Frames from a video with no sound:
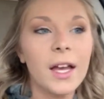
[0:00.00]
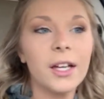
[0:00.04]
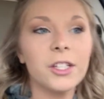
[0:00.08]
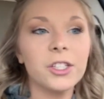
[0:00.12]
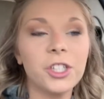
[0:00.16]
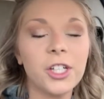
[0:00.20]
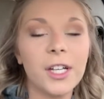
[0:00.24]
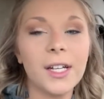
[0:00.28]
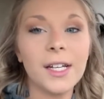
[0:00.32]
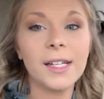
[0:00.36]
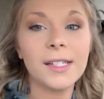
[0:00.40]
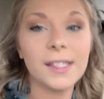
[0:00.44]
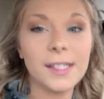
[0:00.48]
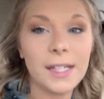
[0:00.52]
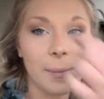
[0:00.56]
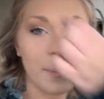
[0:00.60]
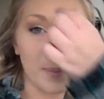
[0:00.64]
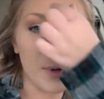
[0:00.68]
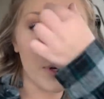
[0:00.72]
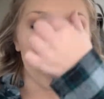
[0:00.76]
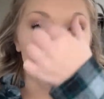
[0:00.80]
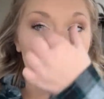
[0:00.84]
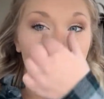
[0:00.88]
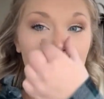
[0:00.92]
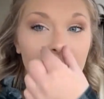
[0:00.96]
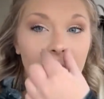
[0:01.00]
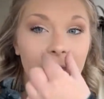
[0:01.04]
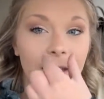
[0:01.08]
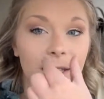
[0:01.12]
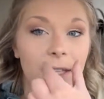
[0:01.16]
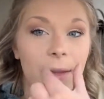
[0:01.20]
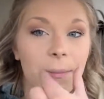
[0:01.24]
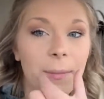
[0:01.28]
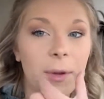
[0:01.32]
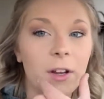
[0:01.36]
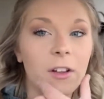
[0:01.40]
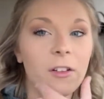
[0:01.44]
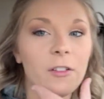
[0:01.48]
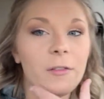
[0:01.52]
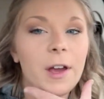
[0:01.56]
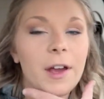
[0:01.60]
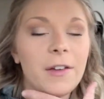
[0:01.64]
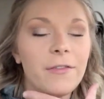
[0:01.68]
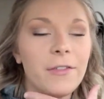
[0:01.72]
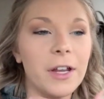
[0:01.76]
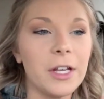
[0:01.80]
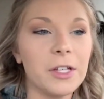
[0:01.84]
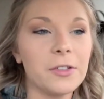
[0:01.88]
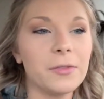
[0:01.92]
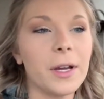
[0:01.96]
she had a zipper down like the middle of my
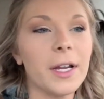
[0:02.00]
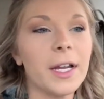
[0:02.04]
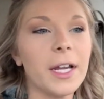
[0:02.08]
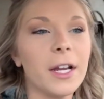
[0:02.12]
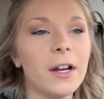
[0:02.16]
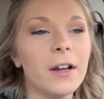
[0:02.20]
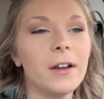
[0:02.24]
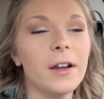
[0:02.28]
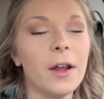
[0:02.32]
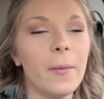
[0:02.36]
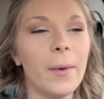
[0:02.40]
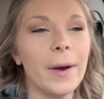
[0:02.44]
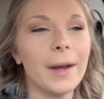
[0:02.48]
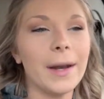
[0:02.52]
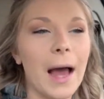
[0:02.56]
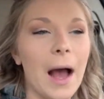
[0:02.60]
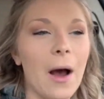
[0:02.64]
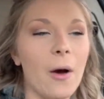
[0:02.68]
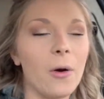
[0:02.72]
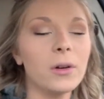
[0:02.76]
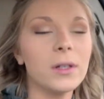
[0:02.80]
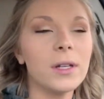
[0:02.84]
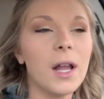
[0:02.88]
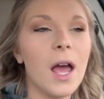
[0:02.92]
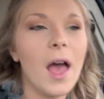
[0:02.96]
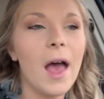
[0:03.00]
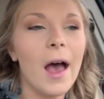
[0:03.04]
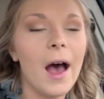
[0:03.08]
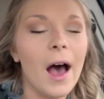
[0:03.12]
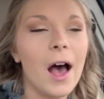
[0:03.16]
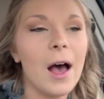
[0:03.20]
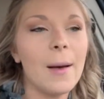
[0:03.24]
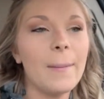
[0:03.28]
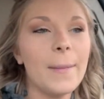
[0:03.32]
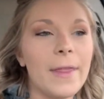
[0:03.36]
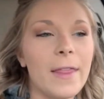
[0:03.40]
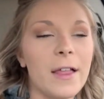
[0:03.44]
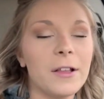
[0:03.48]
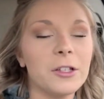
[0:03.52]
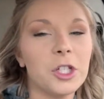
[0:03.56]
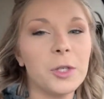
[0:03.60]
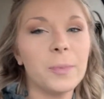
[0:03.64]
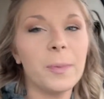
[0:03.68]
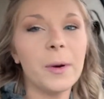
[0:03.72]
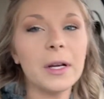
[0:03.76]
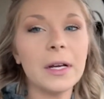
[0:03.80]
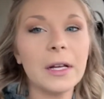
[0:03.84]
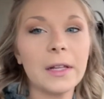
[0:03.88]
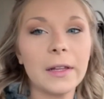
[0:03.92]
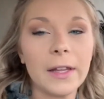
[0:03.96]
face right here, and it went out. And then she
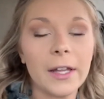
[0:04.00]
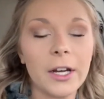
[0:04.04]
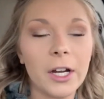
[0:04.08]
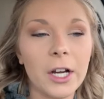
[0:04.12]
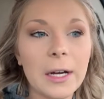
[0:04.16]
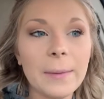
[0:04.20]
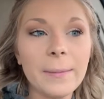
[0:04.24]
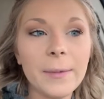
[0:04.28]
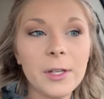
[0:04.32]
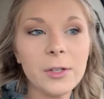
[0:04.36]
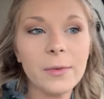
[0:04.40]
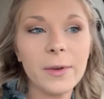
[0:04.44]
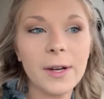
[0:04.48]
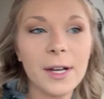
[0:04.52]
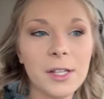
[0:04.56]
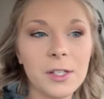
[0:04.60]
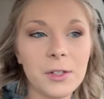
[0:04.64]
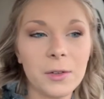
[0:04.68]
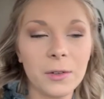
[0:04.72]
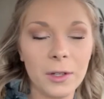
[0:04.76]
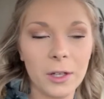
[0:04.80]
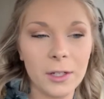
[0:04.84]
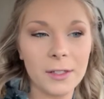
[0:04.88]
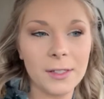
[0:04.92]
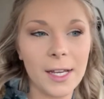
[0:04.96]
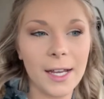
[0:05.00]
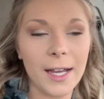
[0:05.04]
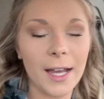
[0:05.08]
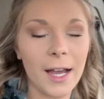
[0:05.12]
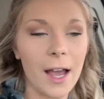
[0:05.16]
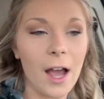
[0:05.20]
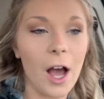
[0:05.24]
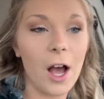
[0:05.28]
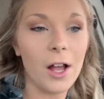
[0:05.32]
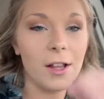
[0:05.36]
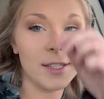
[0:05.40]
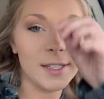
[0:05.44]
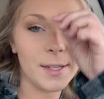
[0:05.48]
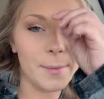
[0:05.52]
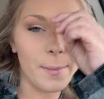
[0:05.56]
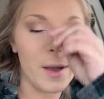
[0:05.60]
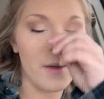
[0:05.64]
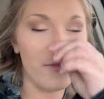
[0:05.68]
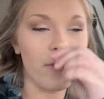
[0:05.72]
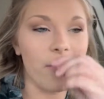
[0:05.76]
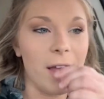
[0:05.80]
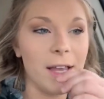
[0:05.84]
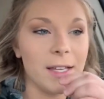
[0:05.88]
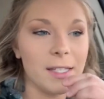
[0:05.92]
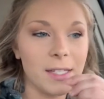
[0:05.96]
put glitter in between it, so it looks like I unzipped my
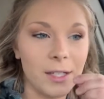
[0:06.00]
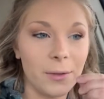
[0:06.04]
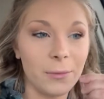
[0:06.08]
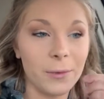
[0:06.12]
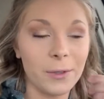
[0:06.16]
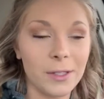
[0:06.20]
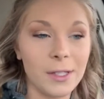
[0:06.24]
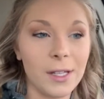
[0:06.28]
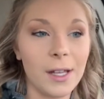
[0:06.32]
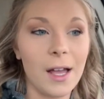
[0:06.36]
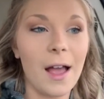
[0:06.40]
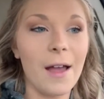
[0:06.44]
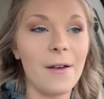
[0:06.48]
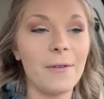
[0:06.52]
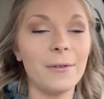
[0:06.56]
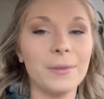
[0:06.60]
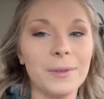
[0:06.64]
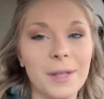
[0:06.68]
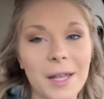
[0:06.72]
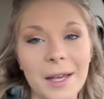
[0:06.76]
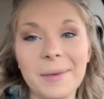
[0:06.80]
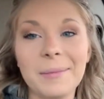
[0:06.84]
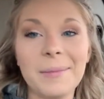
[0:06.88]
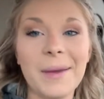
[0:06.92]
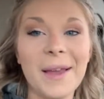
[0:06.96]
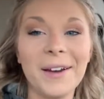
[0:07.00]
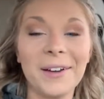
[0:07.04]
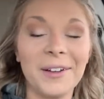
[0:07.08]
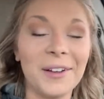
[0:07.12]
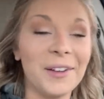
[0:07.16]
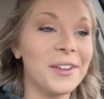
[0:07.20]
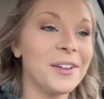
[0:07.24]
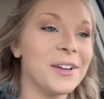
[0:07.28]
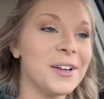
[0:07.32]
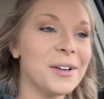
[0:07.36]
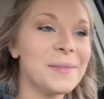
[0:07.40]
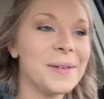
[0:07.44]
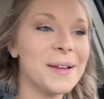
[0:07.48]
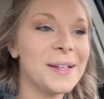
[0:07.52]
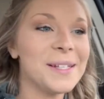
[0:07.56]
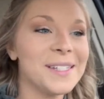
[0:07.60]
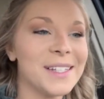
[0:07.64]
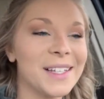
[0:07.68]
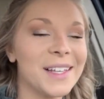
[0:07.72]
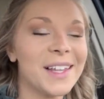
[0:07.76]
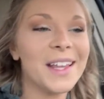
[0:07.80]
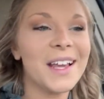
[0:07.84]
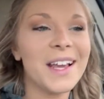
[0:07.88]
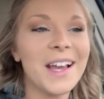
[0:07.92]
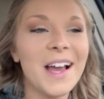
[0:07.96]
face and I was like made of glitter
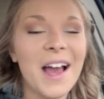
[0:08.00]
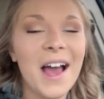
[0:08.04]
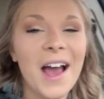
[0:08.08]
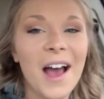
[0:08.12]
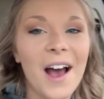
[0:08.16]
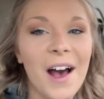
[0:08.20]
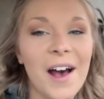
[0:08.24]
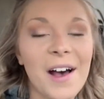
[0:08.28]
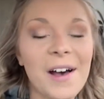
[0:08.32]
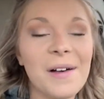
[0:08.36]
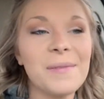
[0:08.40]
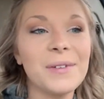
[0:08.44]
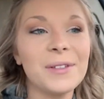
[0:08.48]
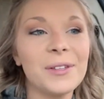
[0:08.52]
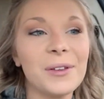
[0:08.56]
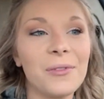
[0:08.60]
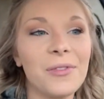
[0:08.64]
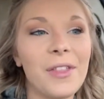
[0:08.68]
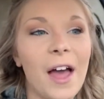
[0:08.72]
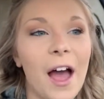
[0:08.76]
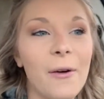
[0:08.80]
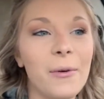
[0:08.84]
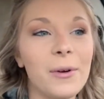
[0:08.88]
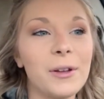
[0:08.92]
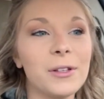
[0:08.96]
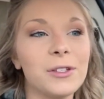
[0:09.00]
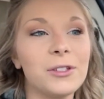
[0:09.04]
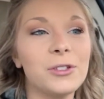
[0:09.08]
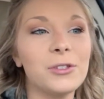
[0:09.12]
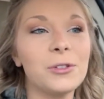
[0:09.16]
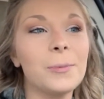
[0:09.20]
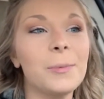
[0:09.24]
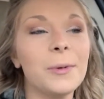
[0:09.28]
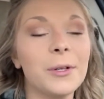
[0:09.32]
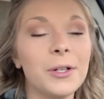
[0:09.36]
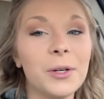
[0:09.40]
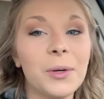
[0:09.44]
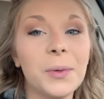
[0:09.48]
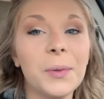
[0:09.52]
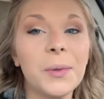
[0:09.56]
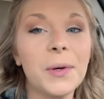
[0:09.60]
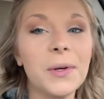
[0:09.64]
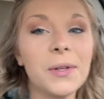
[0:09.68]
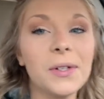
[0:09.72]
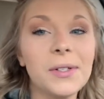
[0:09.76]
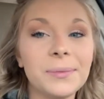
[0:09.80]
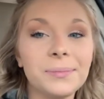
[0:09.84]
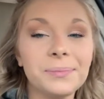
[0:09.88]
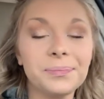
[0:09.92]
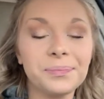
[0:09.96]
basically. So that was super
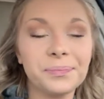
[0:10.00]
cool.